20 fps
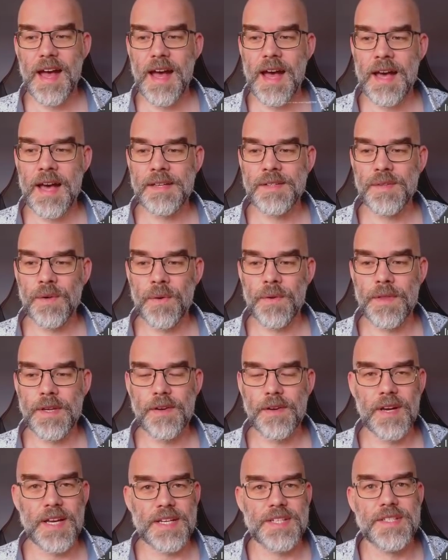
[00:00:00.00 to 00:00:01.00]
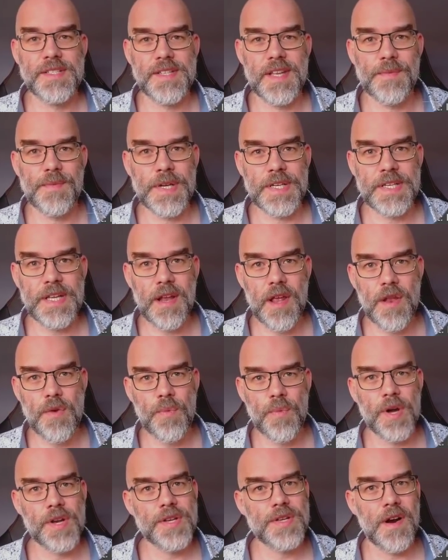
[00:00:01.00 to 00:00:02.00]
and all the collections that we
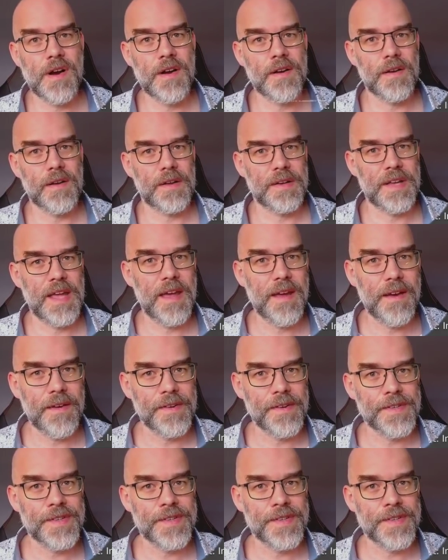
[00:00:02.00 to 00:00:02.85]
didn't want are not here,